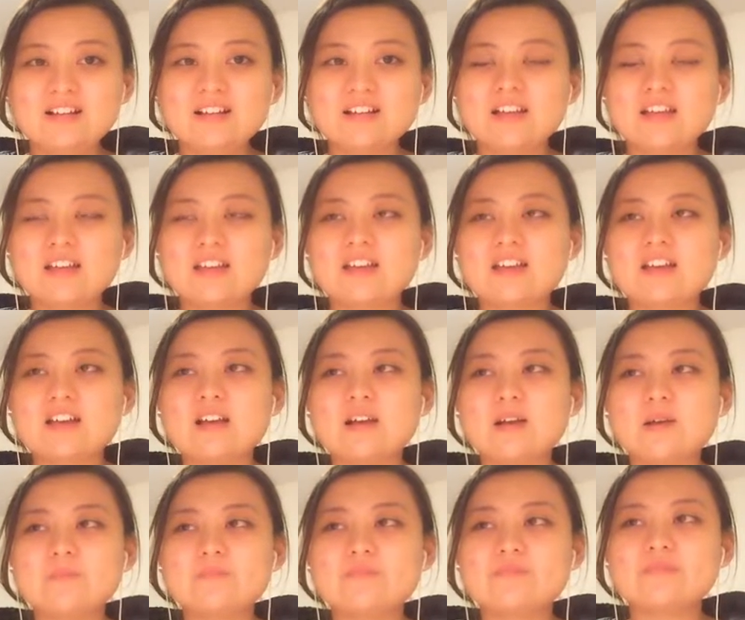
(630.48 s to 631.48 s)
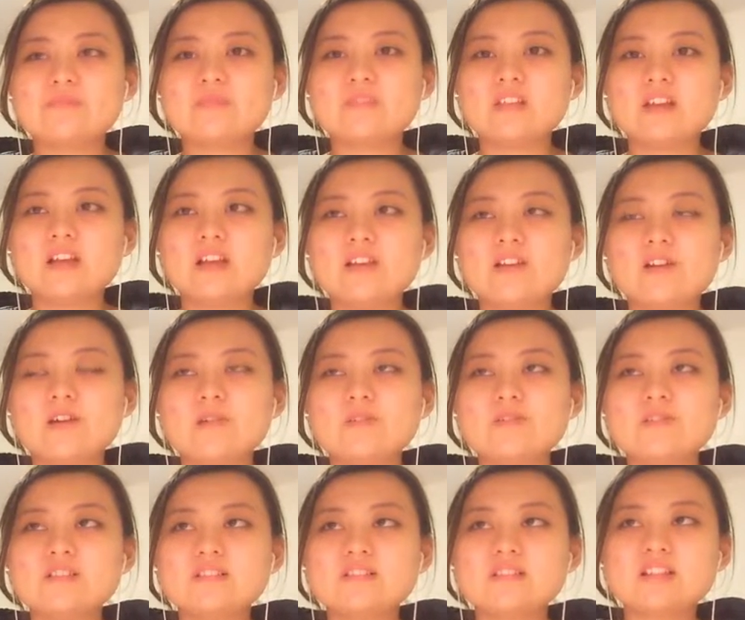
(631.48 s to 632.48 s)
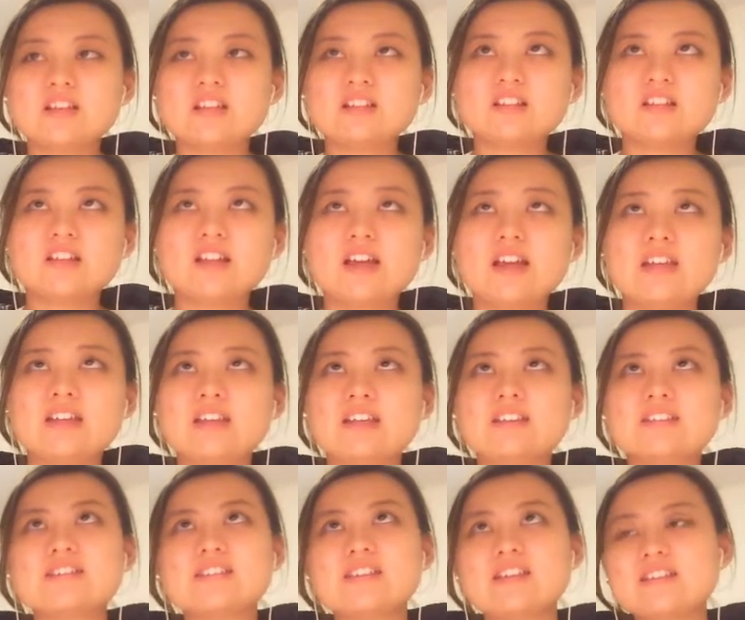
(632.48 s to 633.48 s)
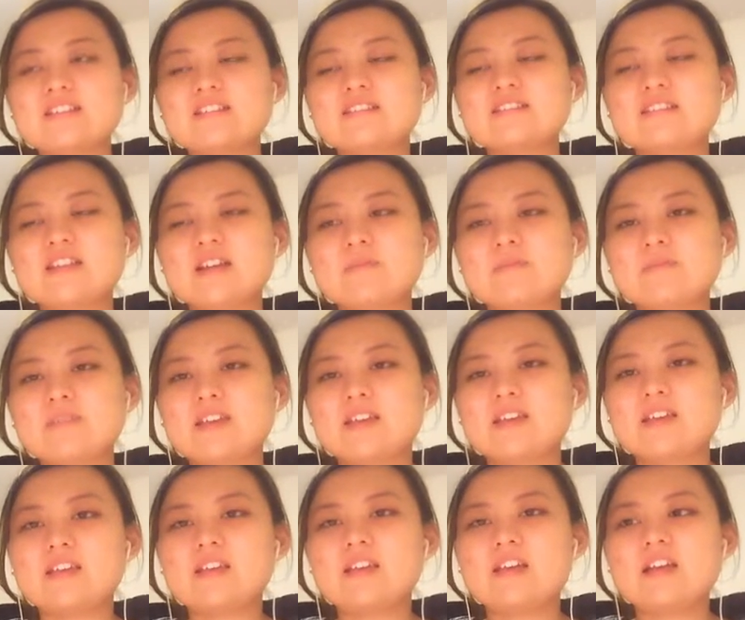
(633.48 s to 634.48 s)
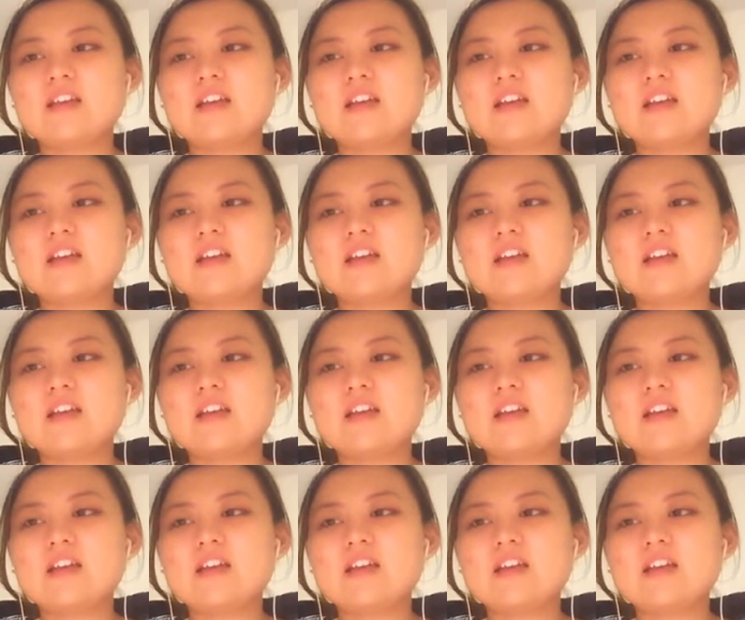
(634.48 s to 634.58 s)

like I heard that line, like say something,